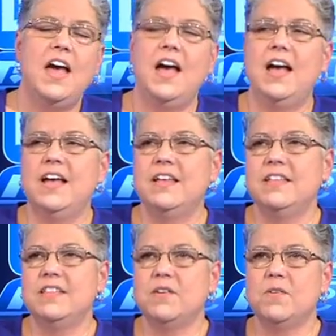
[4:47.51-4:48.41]
Uh,
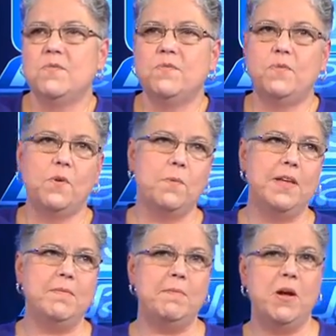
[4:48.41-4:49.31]
for
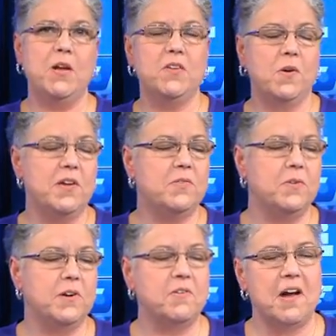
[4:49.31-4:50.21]
William and Mary, they're going
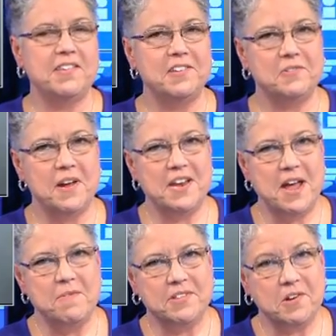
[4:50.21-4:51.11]
through a crisis right
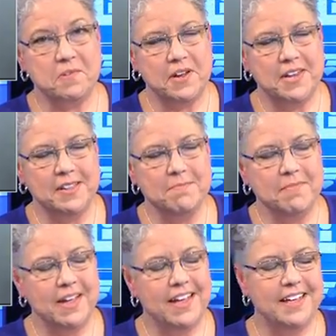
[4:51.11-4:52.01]
now with curriculum,
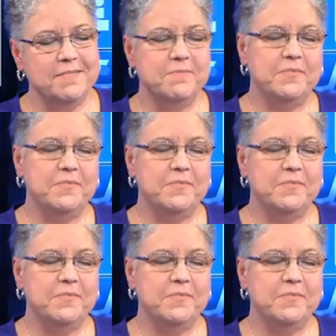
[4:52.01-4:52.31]
uh,